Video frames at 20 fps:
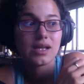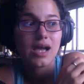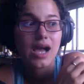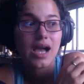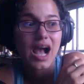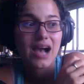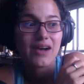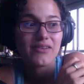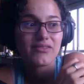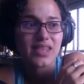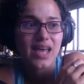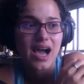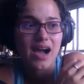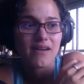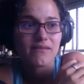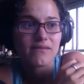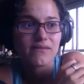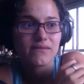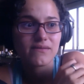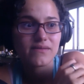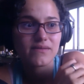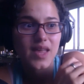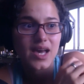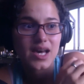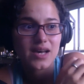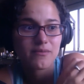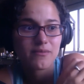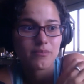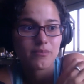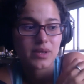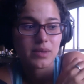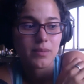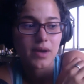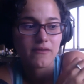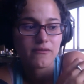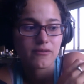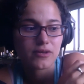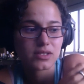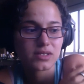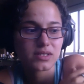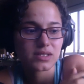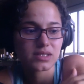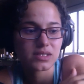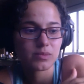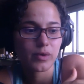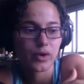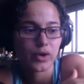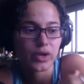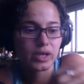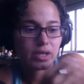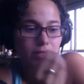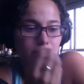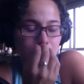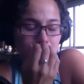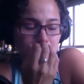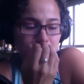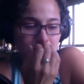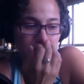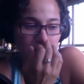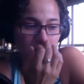have that be my first experience.